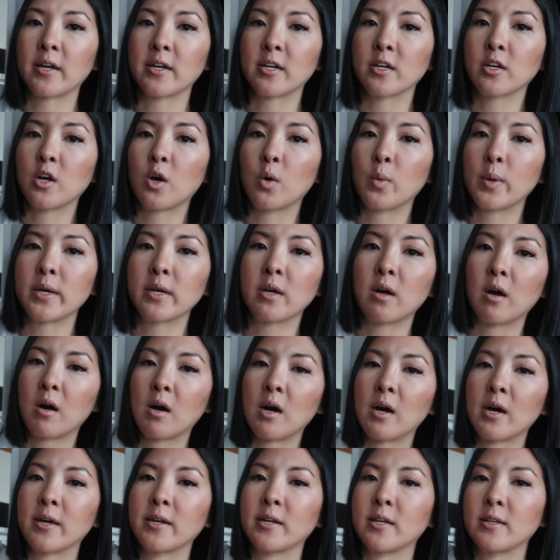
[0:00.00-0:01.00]
of going
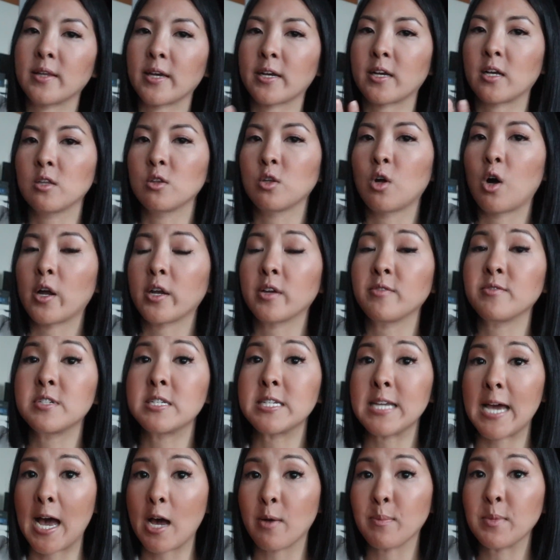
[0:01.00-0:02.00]
on and like a lot of
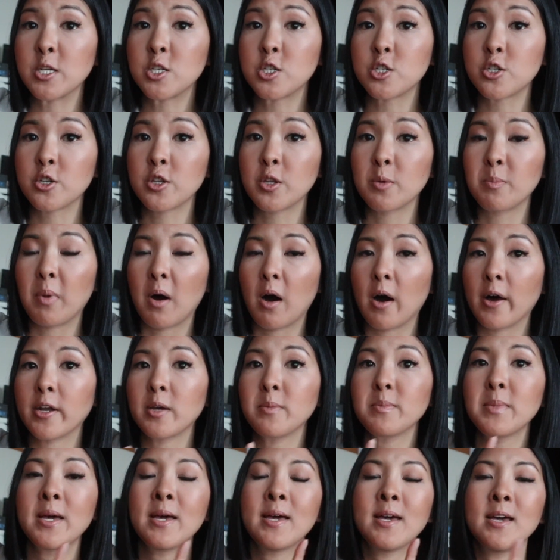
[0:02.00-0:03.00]
damage to the
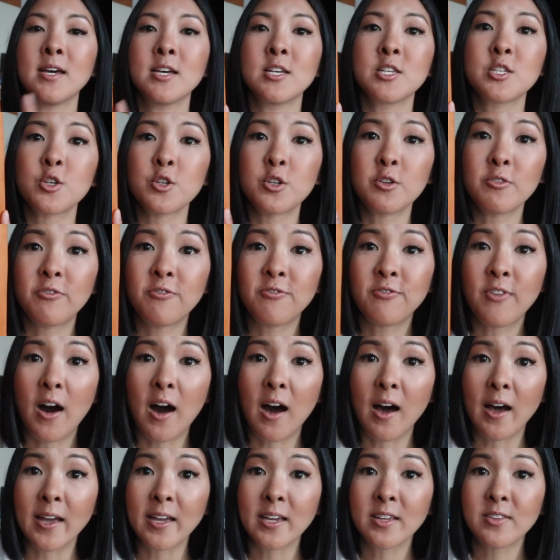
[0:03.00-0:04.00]
bottom. So to
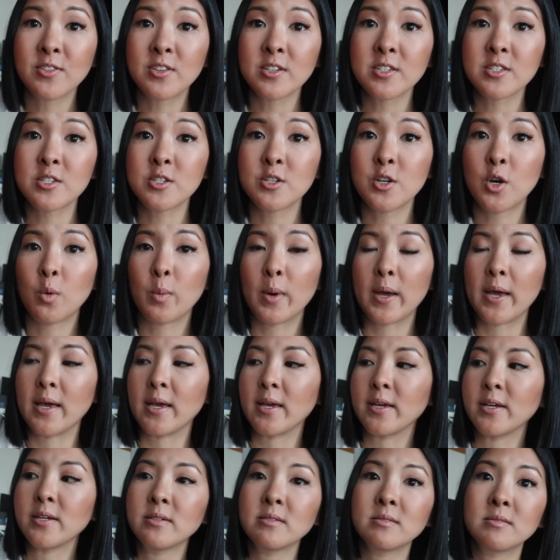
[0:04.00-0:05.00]
find this
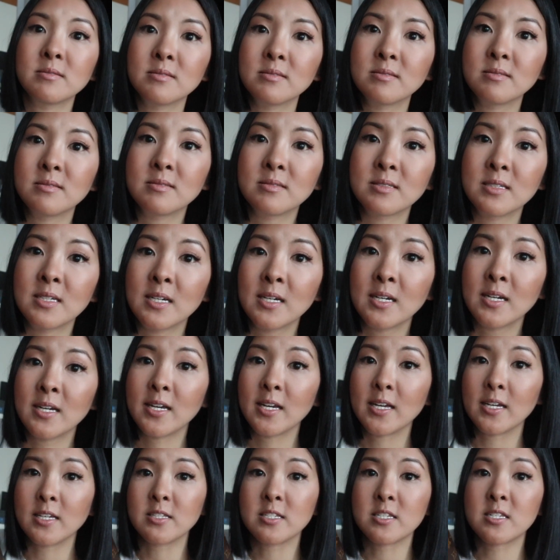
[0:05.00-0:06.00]
Noe
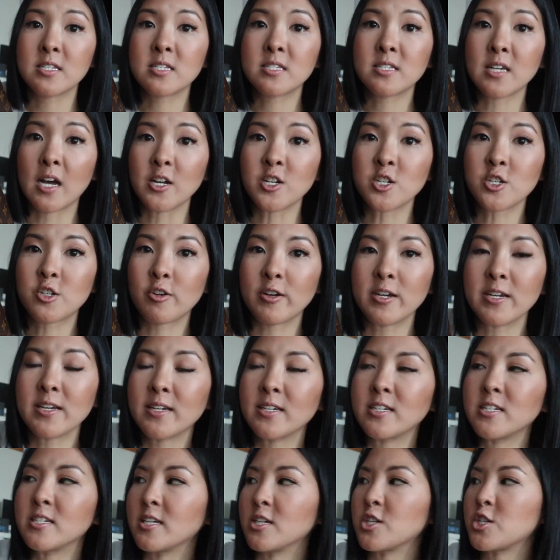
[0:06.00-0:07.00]
in such great
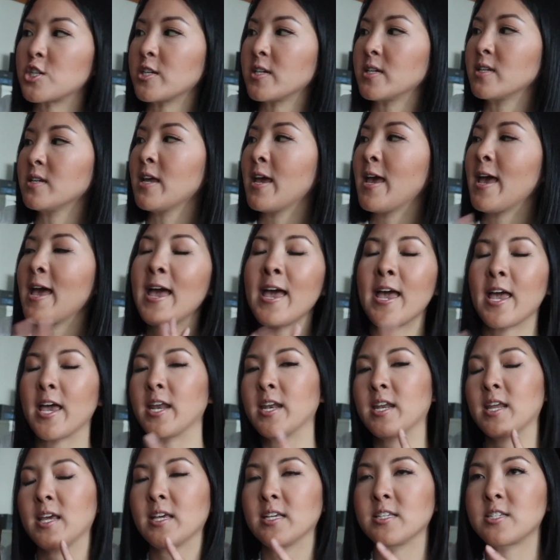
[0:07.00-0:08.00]
condition,
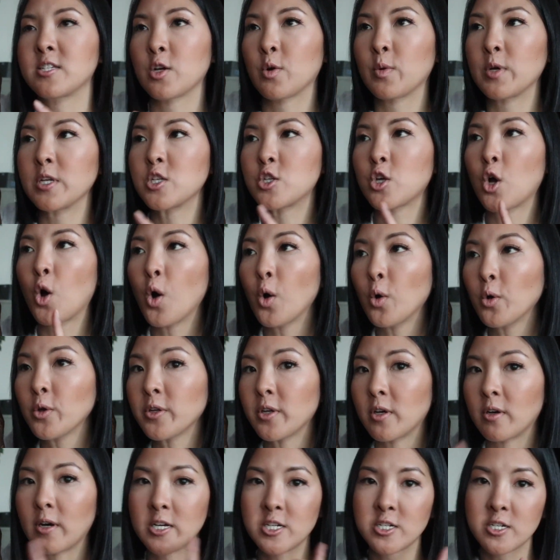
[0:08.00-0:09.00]
and so in
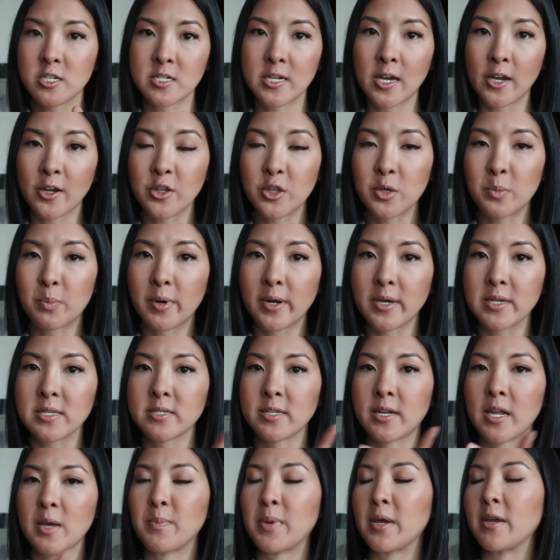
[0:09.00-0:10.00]
total, I should tell you the price that
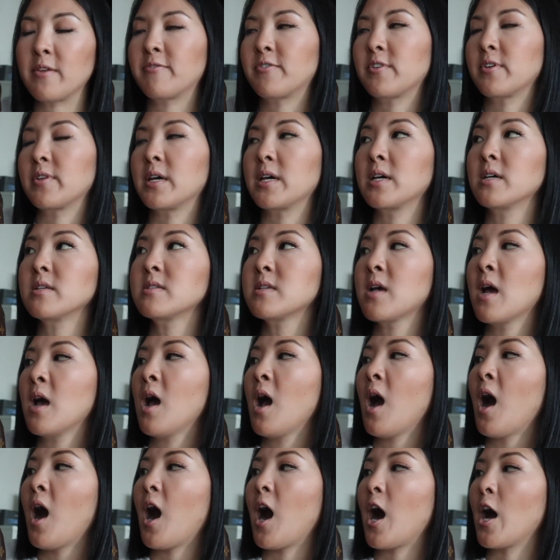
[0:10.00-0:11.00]
I paid for this.
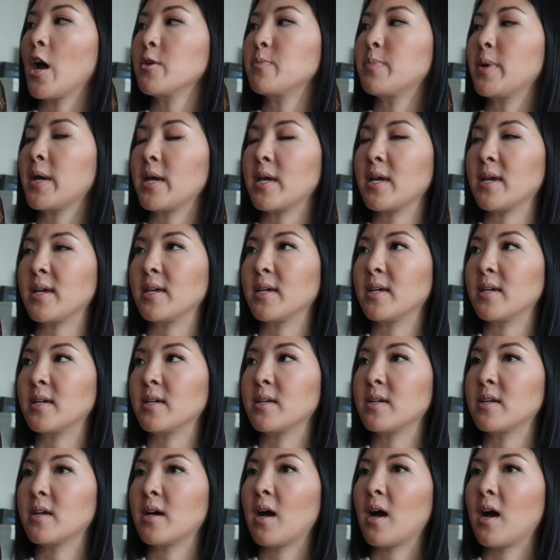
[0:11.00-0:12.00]
I paid